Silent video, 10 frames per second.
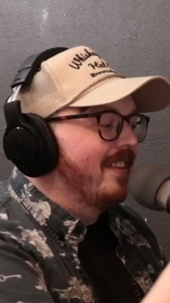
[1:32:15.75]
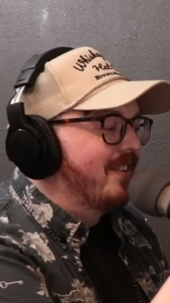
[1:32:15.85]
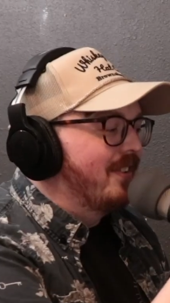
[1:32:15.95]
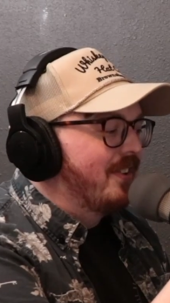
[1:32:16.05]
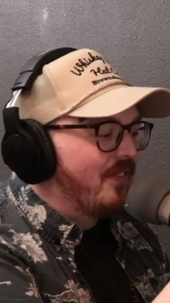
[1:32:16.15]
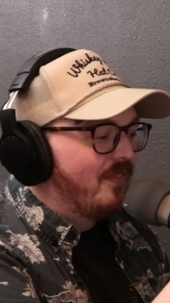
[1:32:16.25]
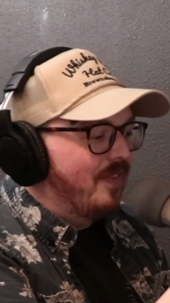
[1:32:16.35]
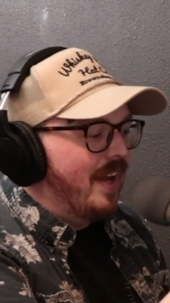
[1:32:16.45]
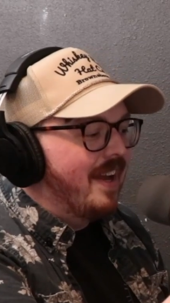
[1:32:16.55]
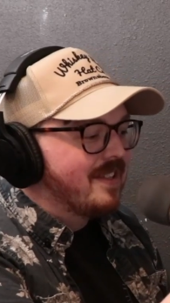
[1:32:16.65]
the dude's
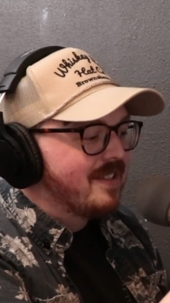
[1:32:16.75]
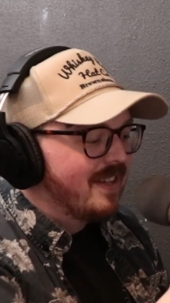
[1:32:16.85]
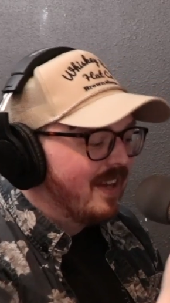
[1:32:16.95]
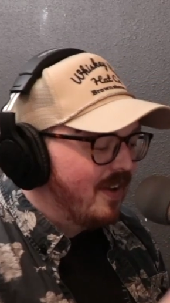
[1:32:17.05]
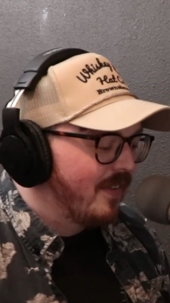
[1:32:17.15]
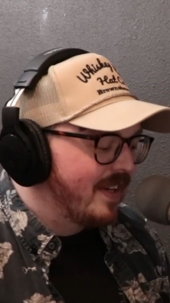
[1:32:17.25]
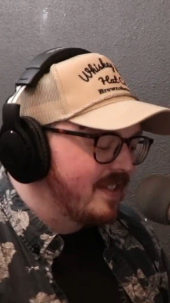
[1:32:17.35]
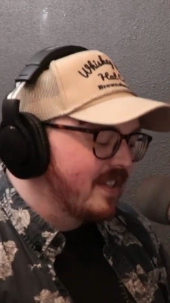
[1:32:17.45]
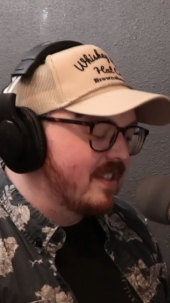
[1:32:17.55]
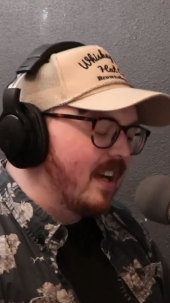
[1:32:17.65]
face when he's
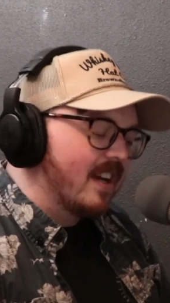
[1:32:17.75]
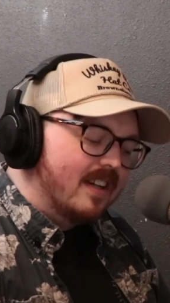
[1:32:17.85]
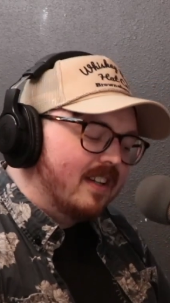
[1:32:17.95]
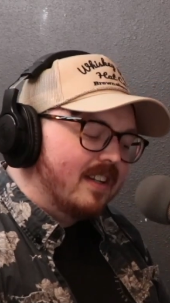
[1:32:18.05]
just like,